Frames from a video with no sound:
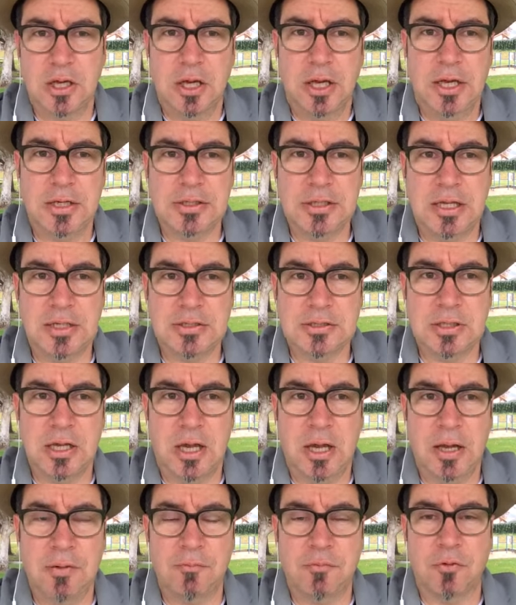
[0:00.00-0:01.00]
It takes
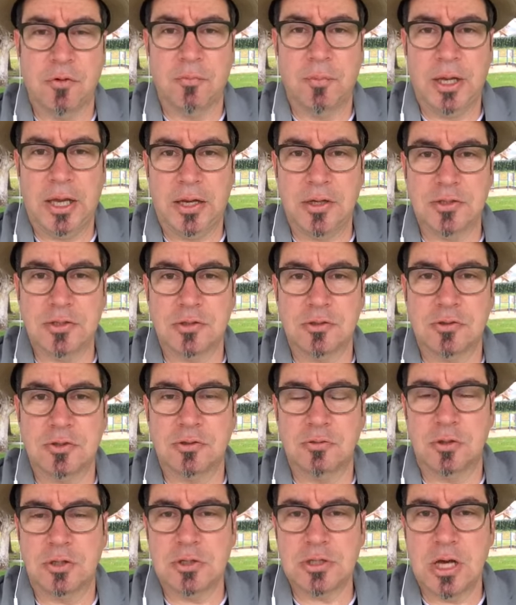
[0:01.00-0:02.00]
time for managers
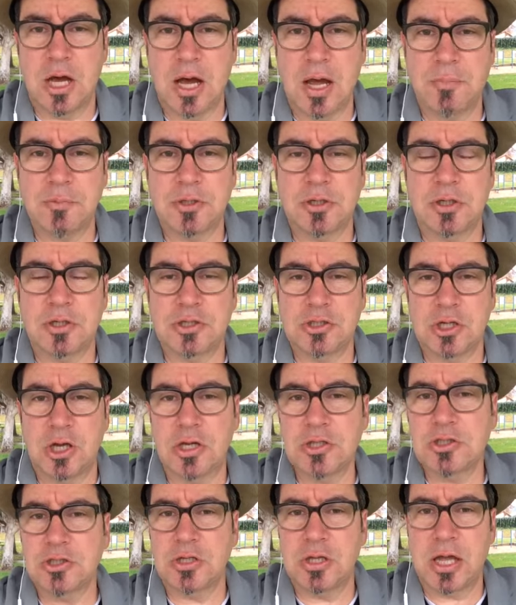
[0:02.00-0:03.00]
to adopt and
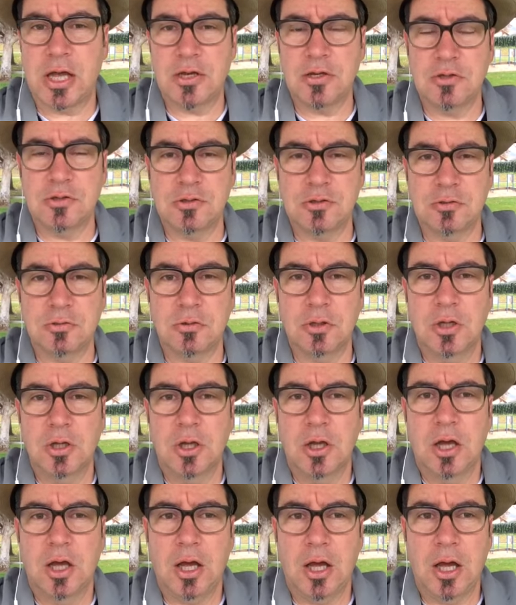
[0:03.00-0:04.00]
adjust to that new
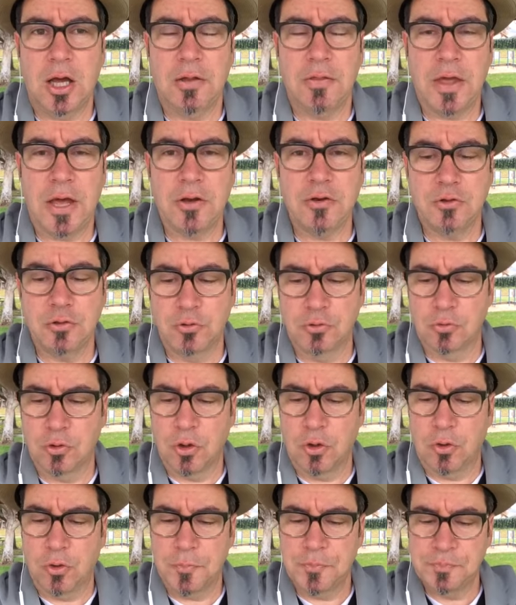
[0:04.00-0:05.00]

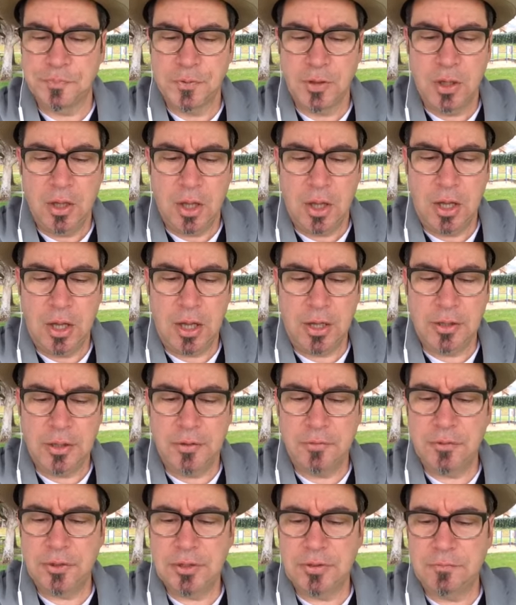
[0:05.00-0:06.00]
role.
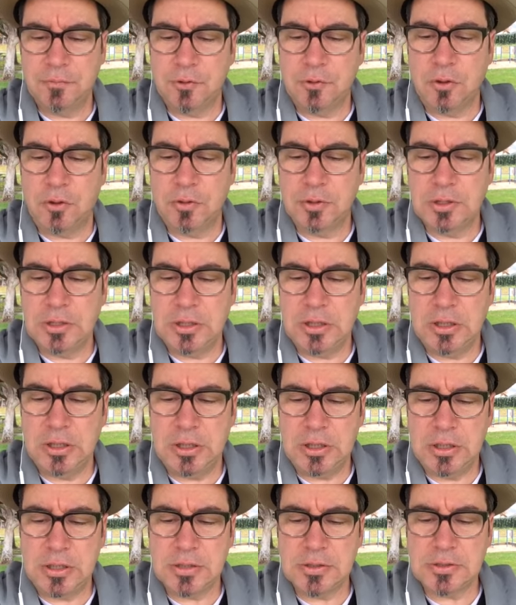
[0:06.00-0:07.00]
Another difficulty
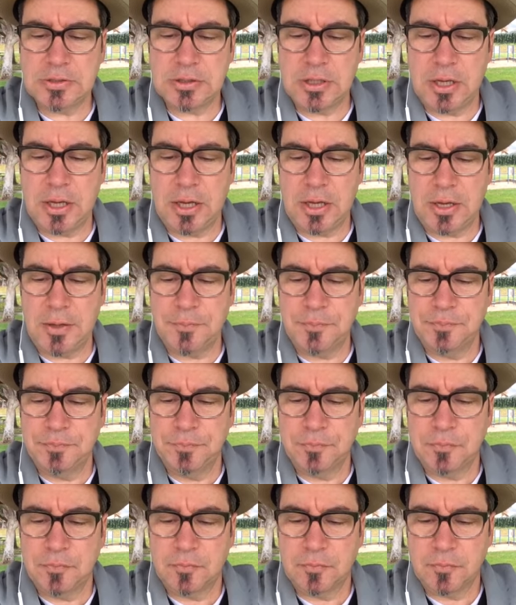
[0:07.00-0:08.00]
is the
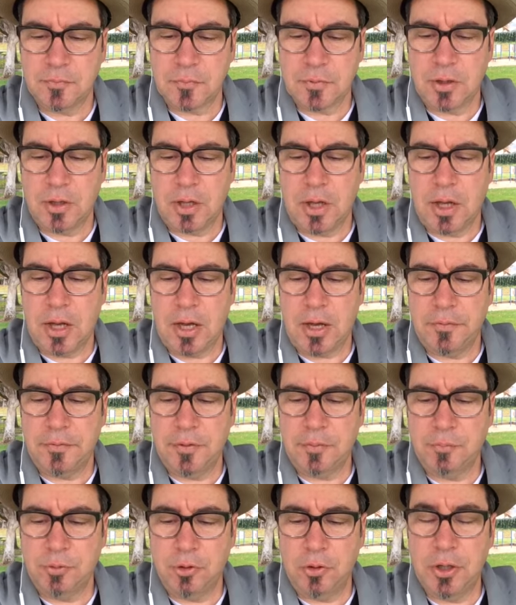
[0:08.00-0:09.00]

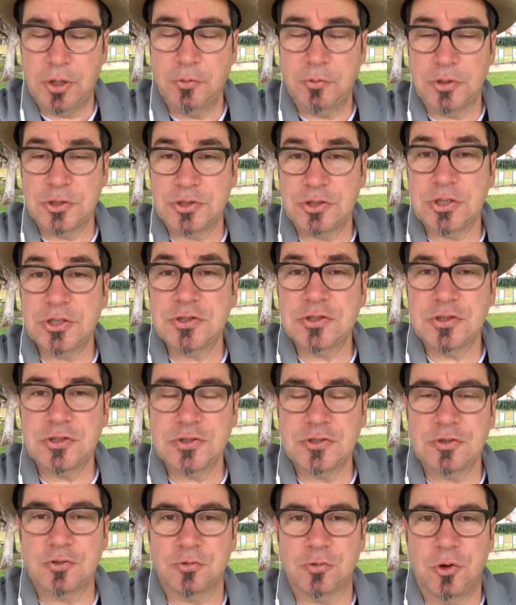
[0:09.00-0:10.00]
employee
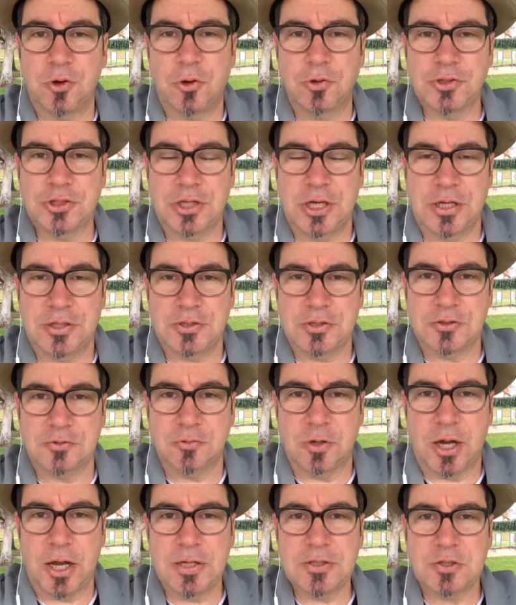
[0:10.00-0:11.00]
resistance to role changes,
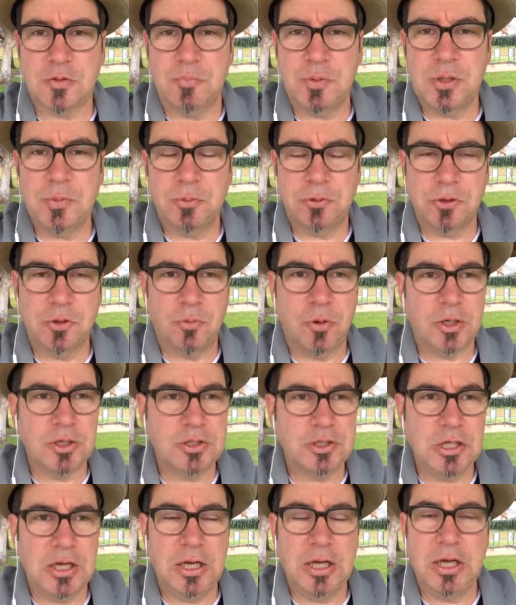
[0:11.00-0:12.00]
right? So people don't want
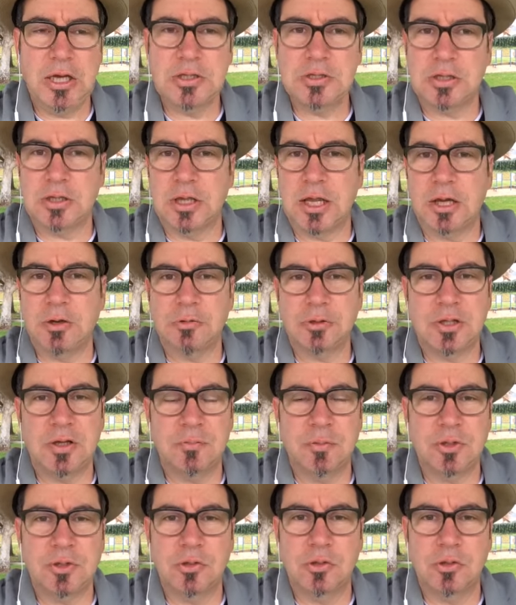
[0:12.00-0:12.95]
to change. They like what they've been